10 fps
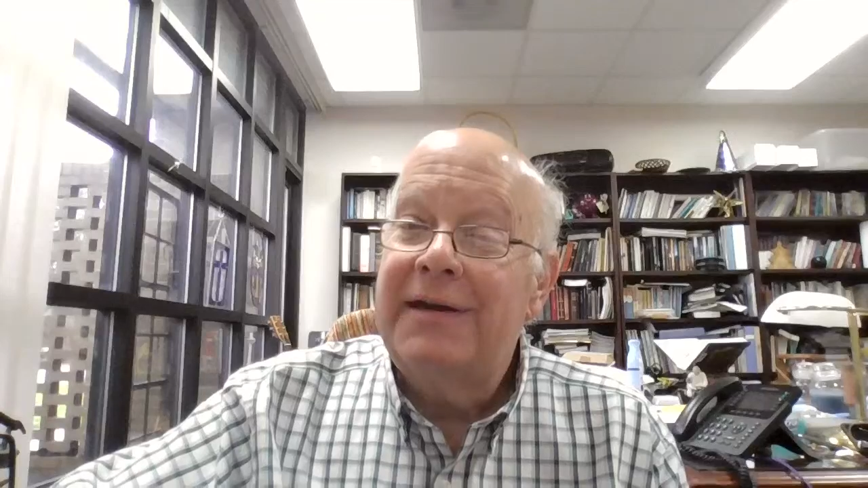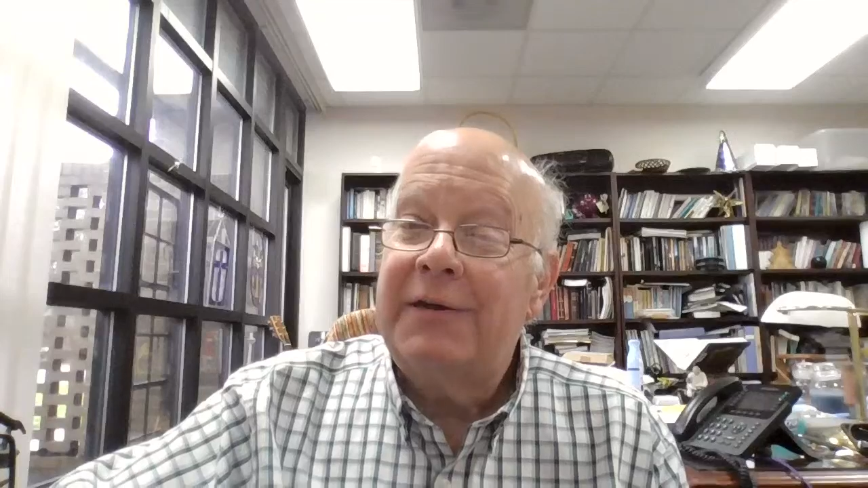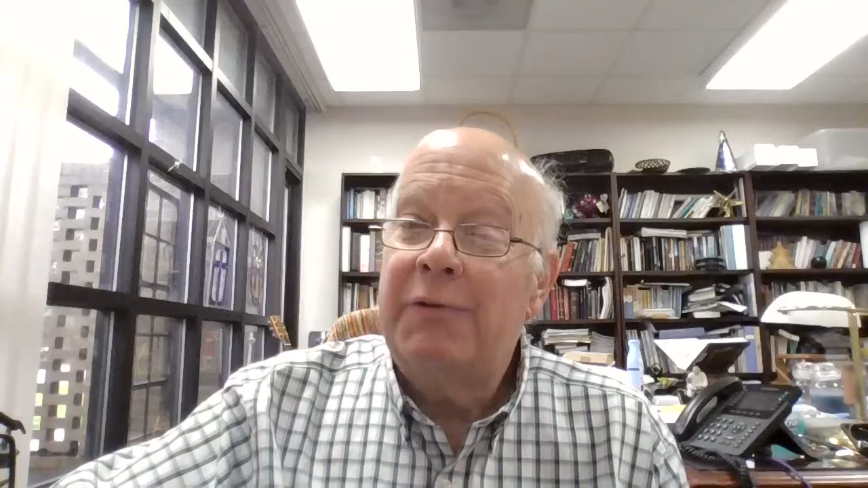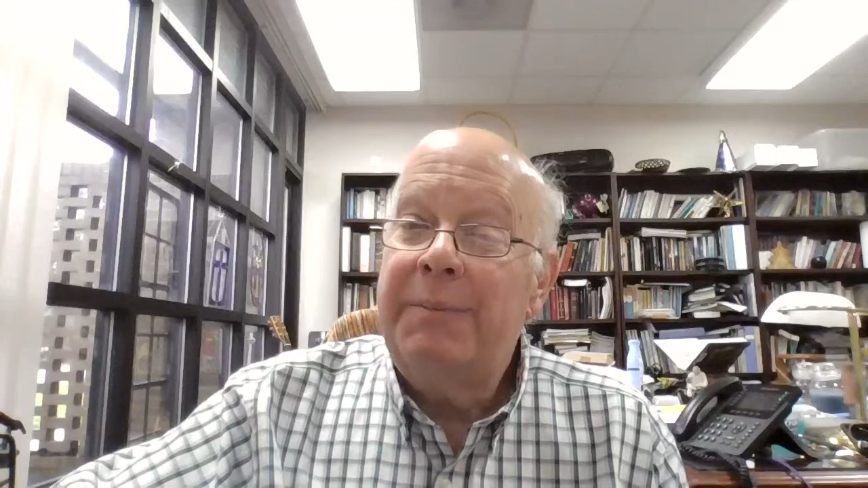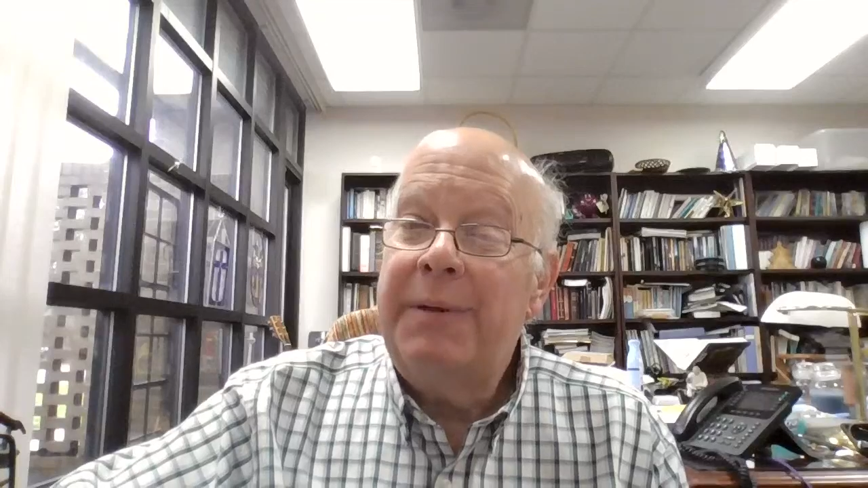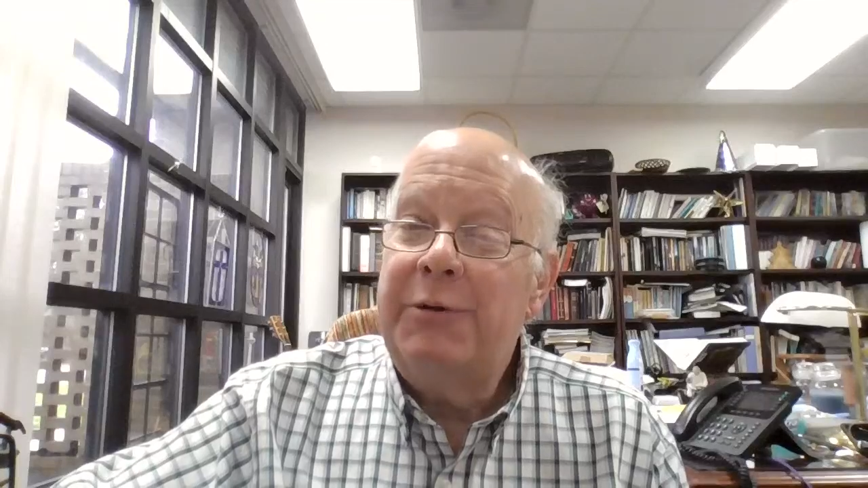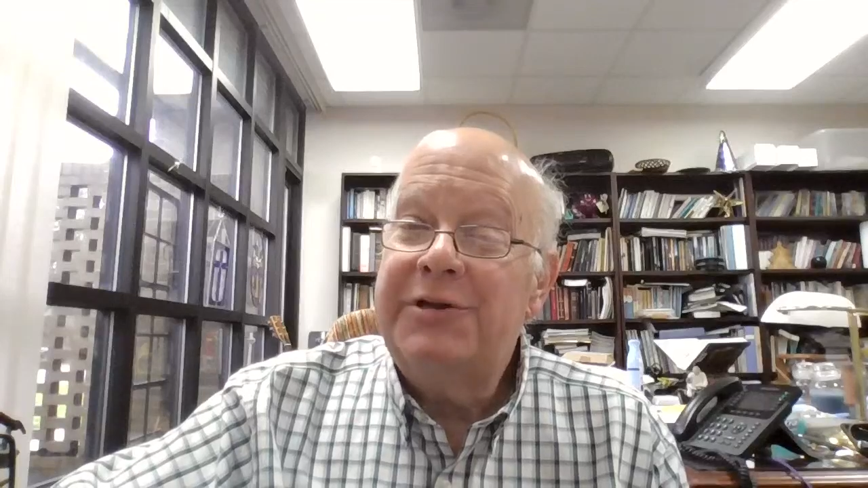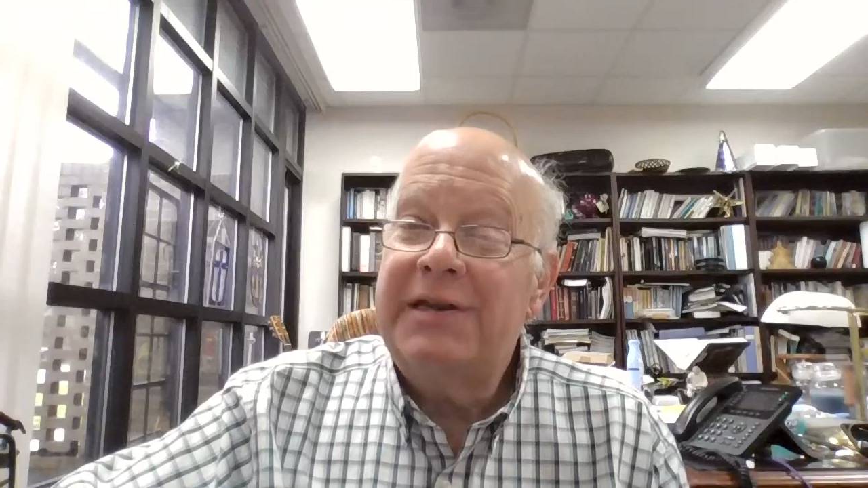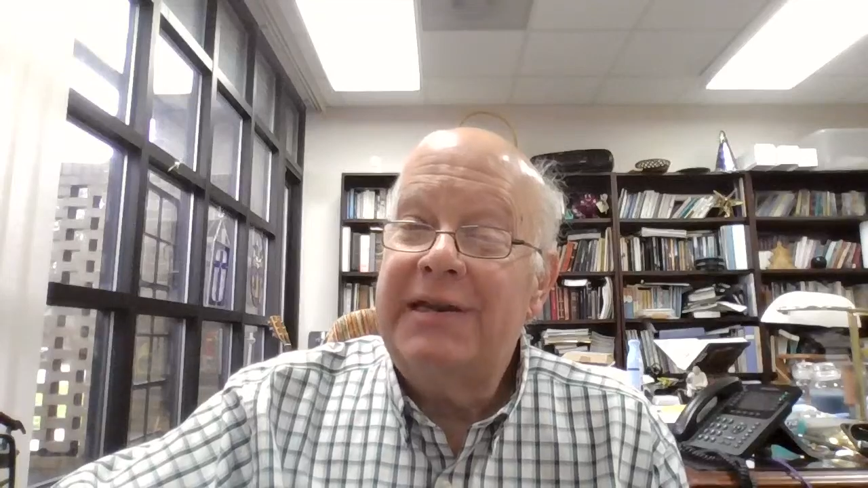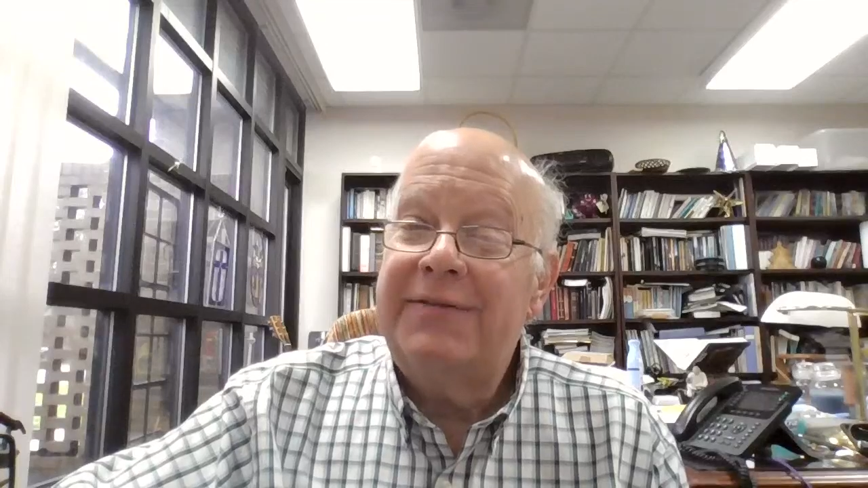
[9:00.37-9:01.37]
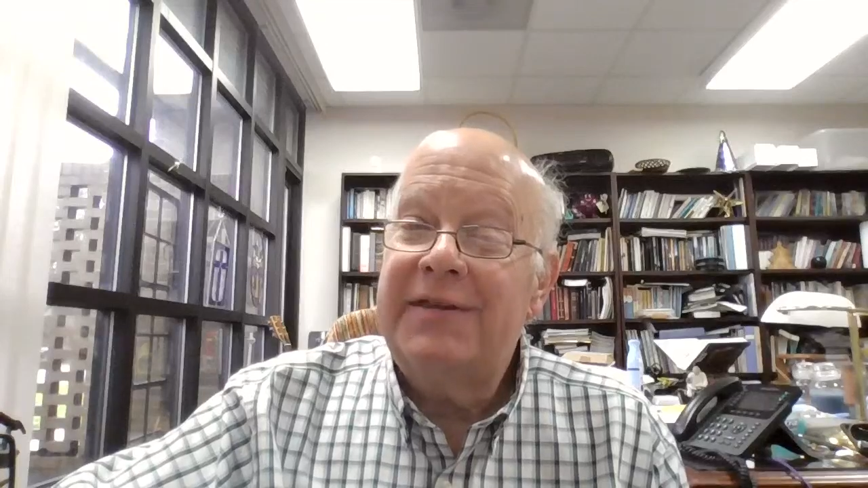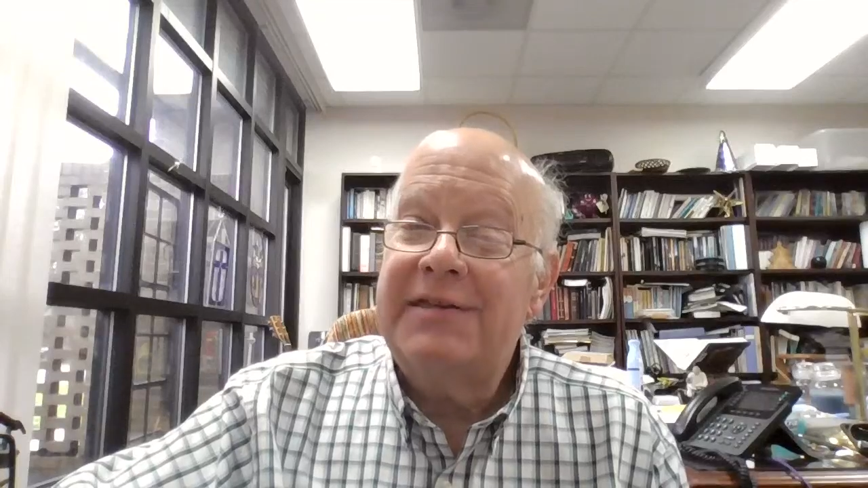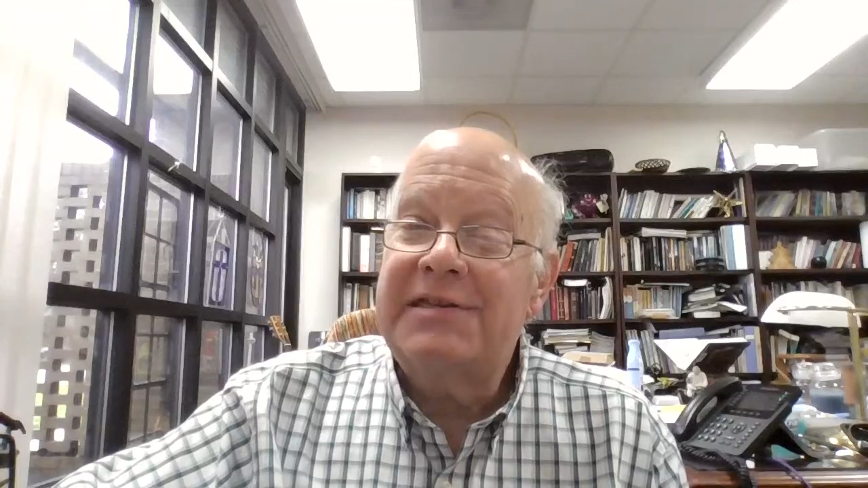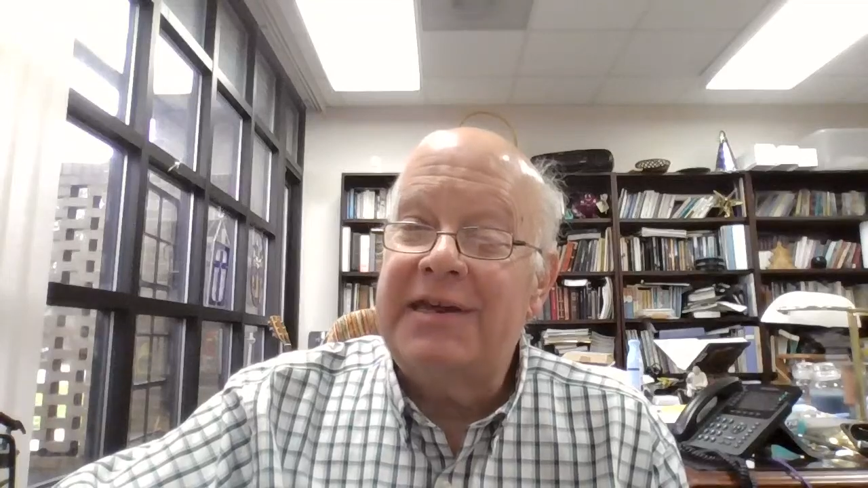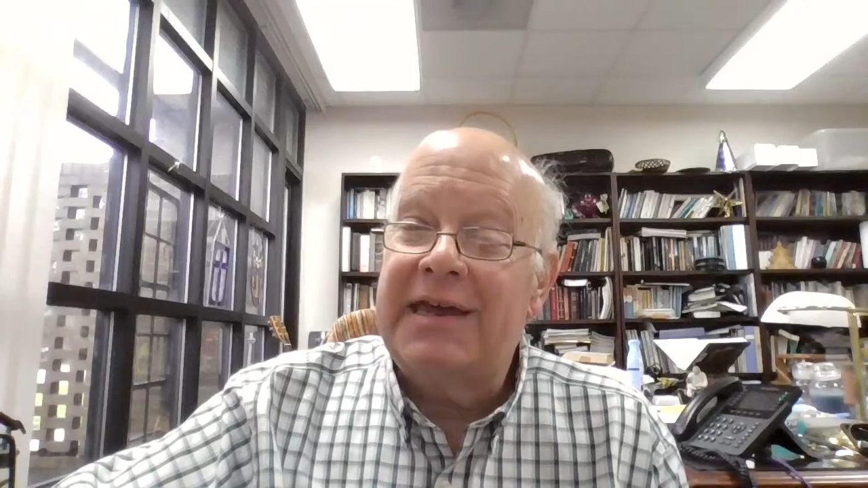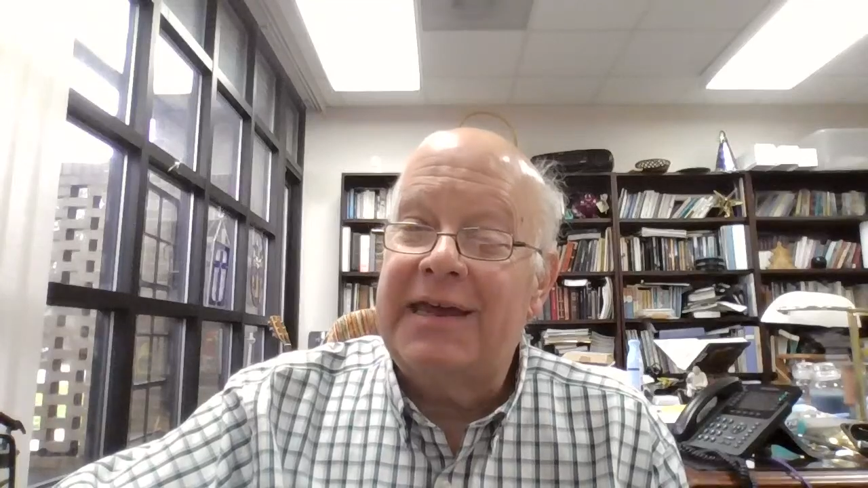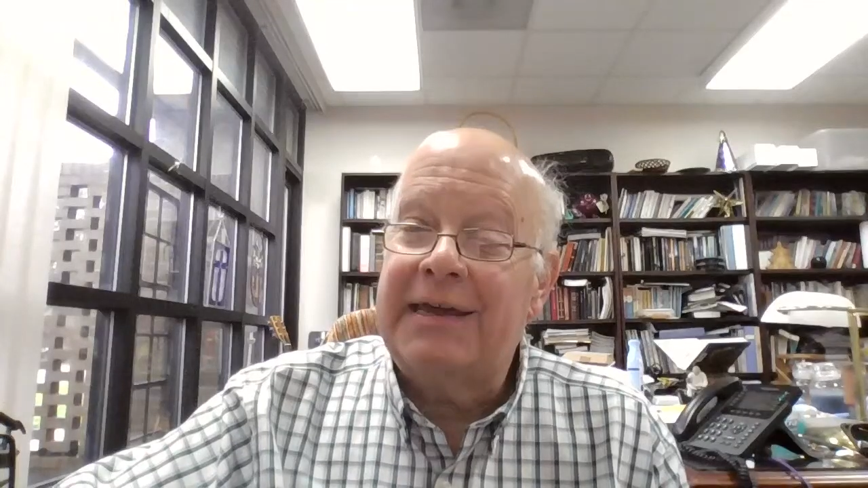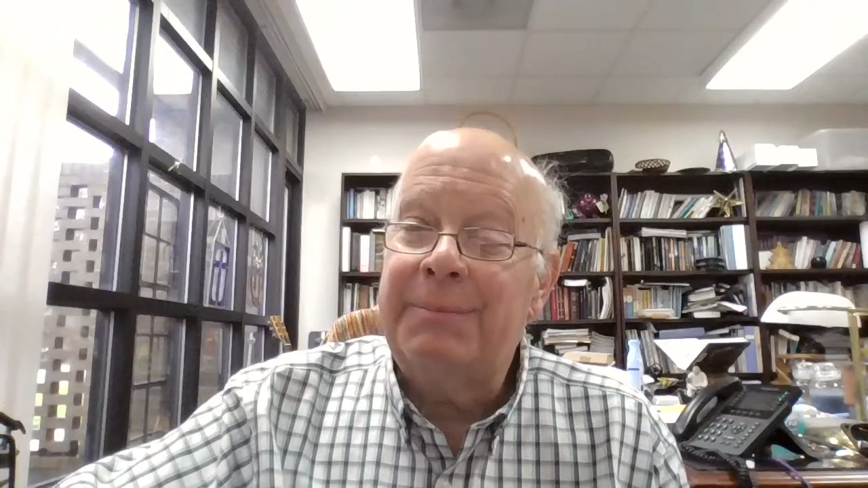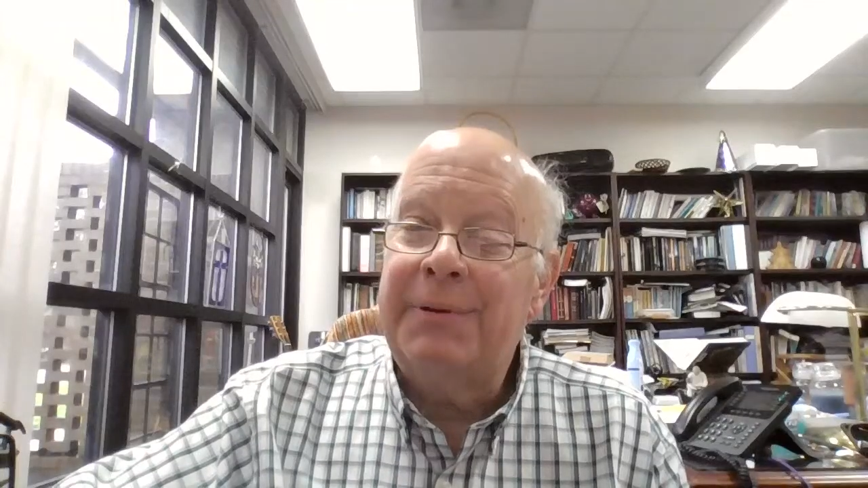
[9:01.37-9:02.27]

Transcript: and remember to let this day